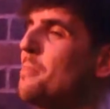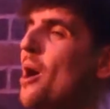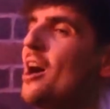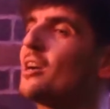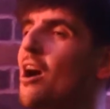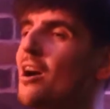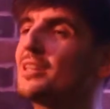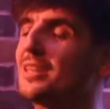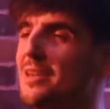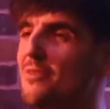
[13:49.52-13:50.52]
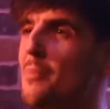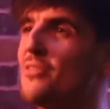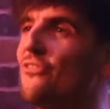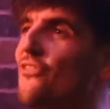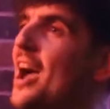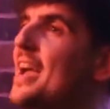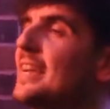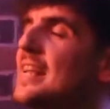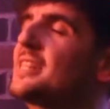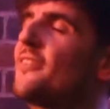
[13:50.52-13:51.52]
but I can't give up the fight
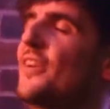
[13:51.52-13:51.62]
against the